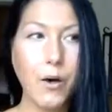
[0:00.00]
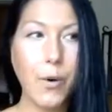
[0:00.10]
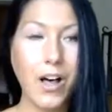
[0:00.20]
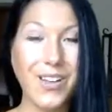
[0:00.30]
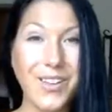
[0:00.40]

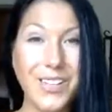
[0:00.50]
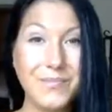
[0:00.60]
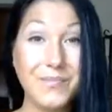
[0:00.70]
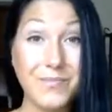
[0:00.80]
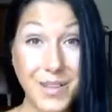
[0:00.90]
Well,
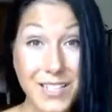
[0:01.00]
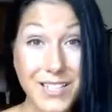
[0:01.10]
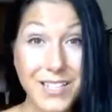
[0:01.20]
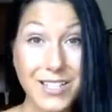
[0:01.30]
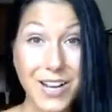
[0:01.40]

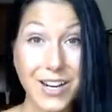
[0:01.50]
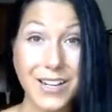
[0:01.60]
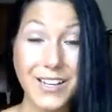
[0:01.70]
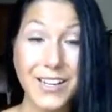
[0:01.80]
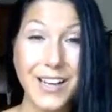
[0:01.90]
business is
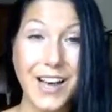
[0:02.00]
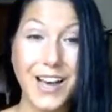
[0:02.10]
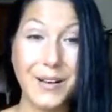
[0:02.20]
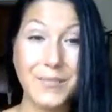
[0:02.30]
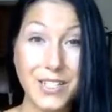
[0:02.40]
hard.
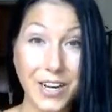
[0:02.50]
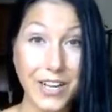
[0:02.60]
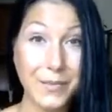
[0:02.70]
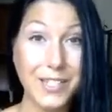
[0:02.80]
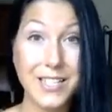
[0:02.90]

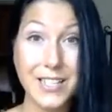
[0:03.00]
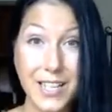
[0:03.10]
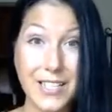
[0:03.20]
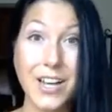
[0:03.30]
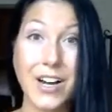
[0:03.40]
Starting a business
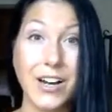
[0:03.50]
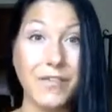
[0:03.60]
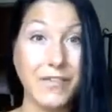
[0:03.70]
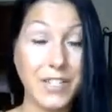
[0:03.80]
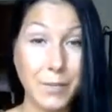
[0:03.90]
is
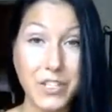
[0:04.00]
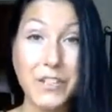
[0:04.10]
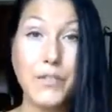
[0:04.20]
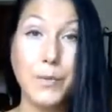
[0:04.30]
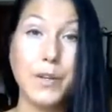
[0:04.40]
hard,
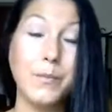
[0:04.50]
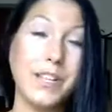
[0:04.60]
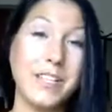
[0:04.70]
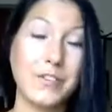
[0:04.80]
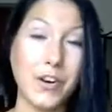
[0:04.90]
especially from
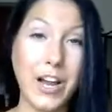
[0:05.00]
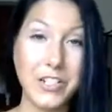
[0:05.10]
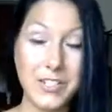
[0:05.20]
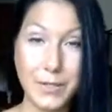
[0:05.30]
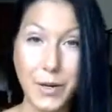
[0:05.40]
complete
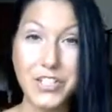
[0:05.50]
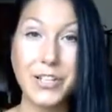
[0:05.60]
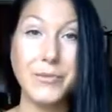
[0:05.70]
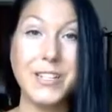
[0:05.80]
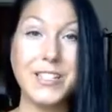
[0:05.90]
scratch,
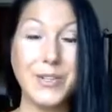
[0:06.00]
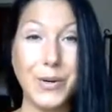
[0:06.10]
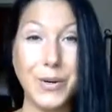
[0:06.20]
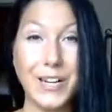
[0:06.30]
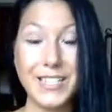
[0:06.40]
especially when it's
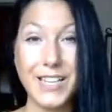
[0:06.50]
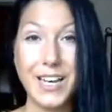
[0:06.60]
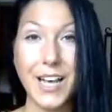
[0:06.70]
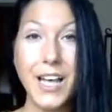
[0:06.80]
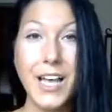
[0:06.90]
your own
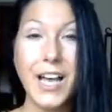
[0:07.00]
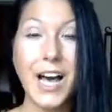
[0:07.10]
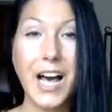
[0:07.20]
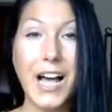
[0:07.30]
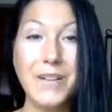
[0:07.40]
idea.
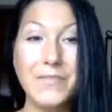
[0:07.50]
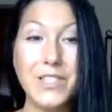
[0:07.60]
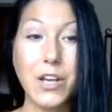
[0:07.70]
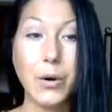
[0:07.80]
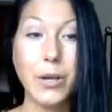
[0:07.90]

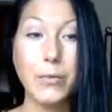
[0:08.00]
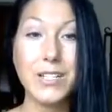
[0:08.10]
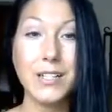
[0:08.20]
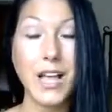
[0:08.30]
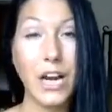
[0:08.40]
So it
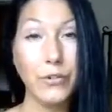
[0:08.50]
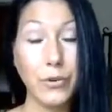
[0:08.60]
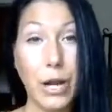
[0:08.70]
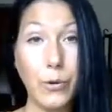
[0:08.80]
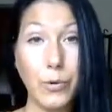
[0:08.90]
was a lot of
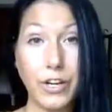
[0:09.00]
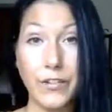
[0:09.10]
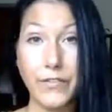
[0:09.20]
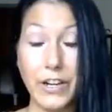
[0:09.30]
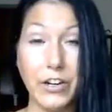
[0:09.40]
groundwork
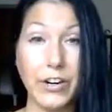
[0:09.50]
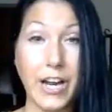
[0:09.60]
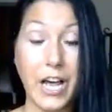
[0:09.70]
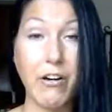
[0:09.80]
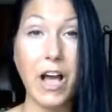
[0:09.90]
of
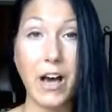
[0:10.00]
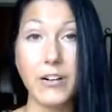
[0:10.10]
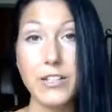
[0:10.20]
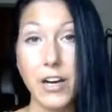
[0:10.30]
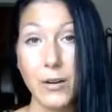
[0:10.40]
figuring out
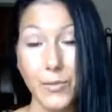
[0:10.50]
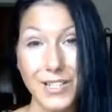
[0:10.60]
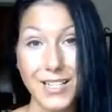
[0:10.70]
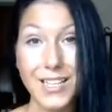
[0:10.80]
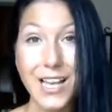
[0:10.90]
how to start a
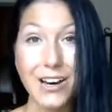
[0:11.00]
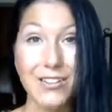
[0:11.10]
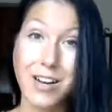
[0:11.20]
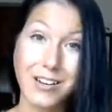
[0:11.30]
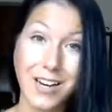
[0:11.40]
business, how
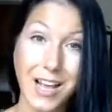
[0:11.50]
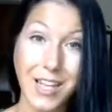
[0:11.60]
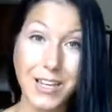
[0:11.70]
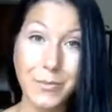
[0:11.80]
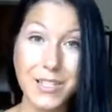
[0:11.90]
to start an
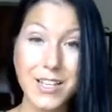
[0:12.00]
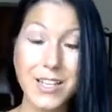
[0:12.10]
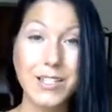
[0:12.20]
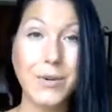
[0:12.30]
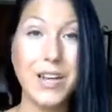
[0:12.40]
online
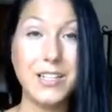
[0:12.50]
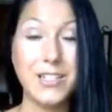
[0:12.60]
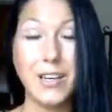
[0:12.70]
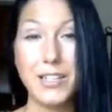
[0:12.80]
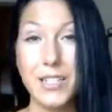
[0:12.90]
business. So I
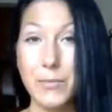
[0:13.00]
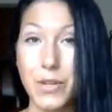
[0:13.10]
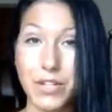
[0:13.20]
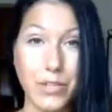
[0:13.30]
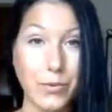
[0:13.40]
dug deep
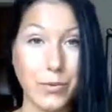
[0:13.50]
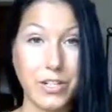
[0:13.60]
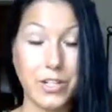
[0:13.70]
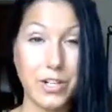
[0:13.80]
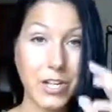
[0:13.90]
into the
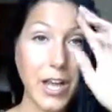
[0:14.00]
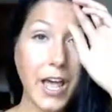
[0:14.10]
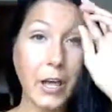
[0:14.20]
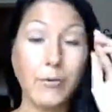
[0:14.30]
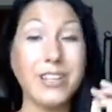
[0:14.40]

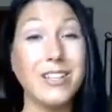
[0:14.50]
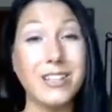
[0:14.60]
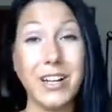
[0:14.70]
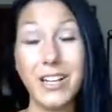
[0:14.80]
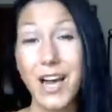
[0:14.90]
research and really
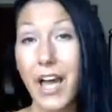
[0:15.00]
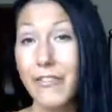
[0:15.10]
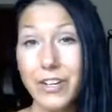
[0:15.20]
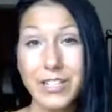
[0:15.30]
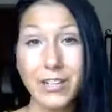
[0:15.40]
studied
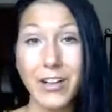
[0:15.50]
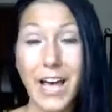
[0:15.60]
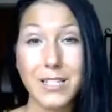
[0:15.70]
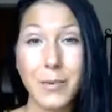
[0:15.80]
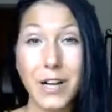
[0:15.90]
every single
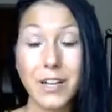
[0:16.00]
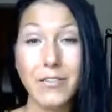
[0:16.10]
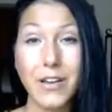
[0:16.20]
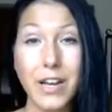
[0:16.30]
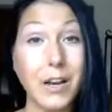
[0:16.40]
aspect
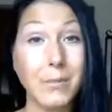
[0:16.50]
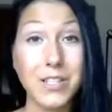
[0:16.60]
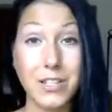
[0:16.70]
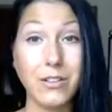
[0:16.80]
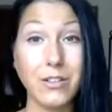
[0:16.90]
of it, and I'm
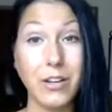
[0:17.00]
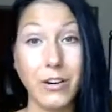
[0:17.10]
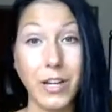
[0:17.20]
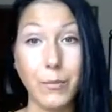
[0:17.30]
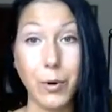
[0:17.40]
still
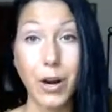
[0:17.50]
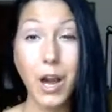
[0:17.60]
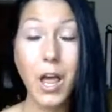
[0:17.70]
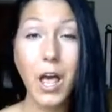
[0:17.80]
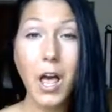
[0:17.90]
learning
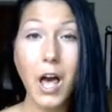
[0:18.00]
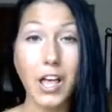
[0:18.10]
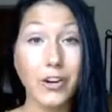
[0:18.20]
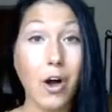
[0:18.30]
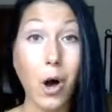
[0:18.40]
more.
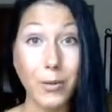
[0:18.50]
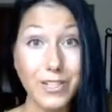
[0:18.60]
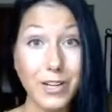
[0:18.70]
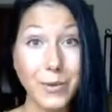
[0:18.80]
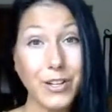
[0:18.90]
You're
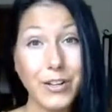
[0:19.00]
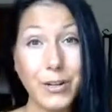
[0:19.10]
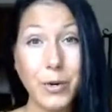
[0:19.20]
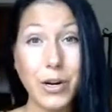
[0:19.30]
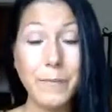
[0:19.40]
always going to be
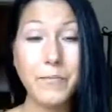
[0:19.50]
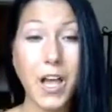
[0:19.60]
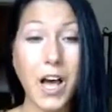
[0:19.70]
learning more.